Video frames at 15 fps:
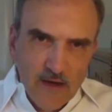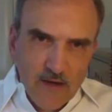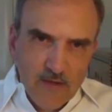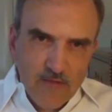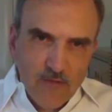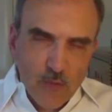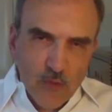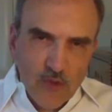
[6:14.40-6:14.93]

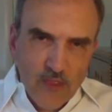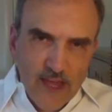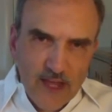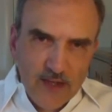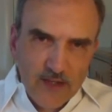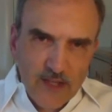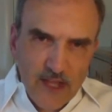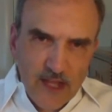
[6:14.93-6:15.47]
for
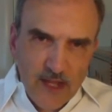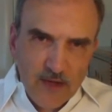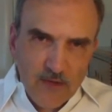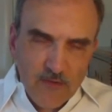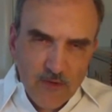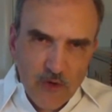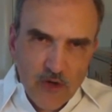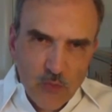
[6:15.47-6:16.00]
that
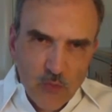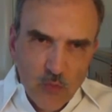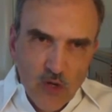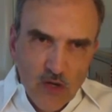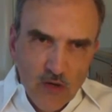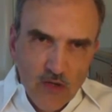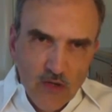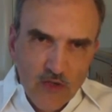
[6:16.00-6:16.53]
and very
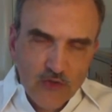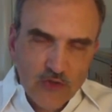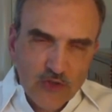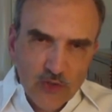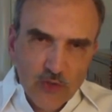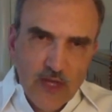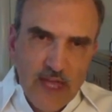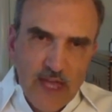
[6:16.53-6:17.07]
well. And so
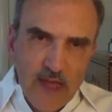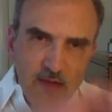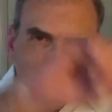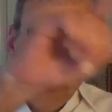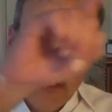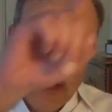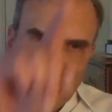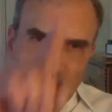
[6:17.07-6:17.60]
you'll
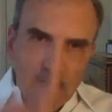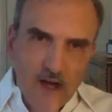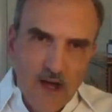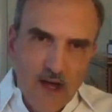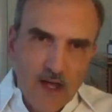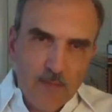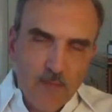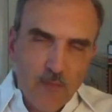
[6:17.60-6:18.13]
have that
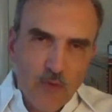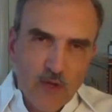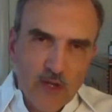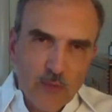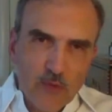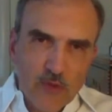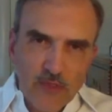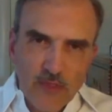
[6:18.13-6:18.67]
high
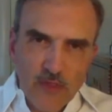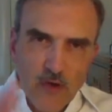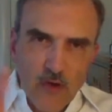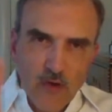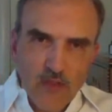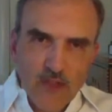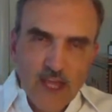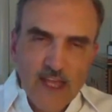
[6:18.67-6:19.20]
point with
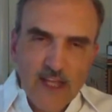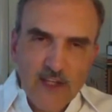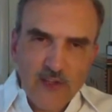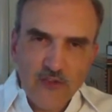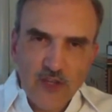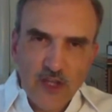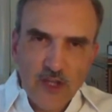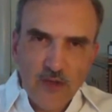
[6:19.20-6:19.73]
all the
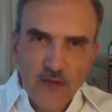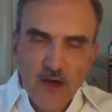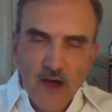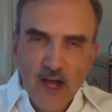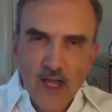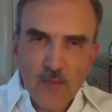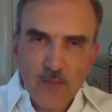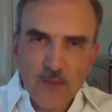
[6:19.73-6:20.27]
A's and
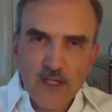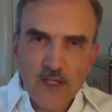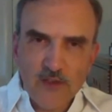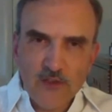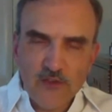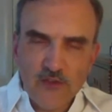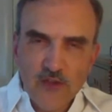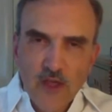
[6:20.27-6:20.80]
high
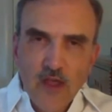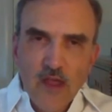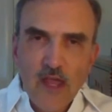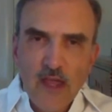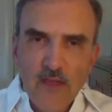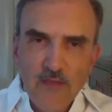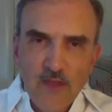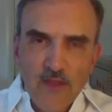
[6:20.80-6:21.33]
B's.
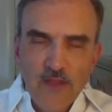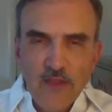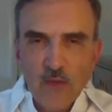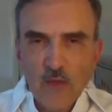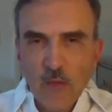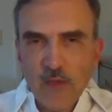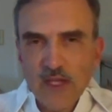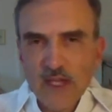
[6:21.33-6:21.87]
And then there
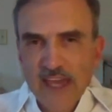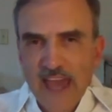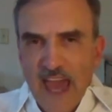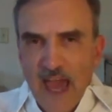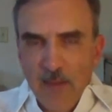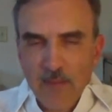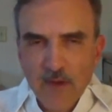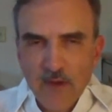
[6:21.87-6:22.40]
will be a
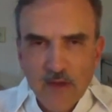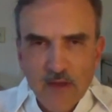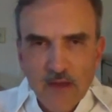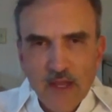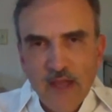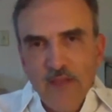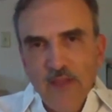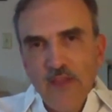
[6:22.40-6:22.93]
gap,
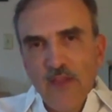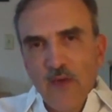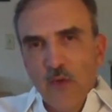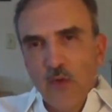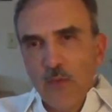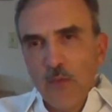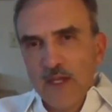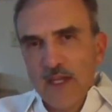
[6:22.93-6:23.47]
and then there
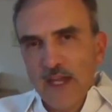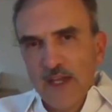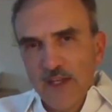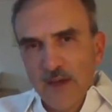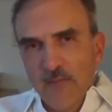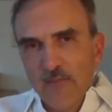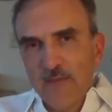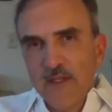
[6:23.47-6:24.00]
will
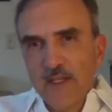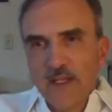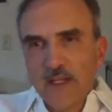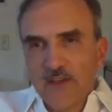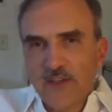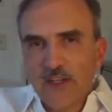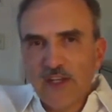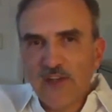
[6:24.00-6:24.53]
end up
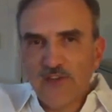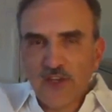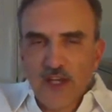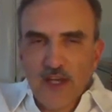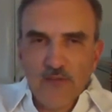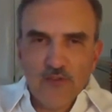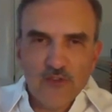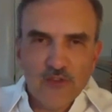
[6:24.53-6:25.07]
being D's and
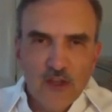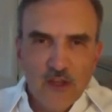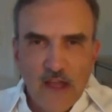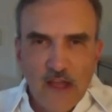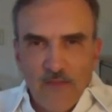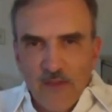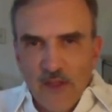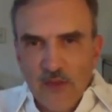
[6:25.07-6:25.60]
F's
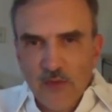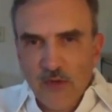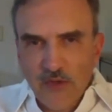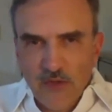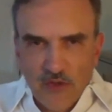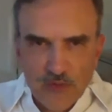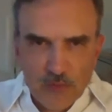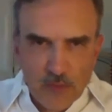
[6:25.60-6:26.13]
at the other end
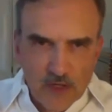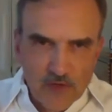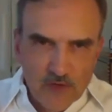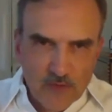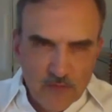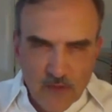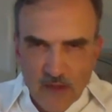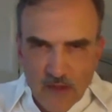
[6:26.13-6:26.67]
of the
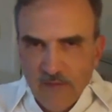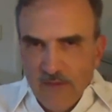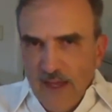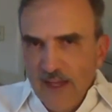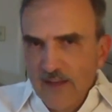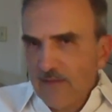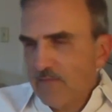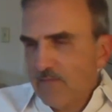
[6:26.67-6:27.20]
spectrum that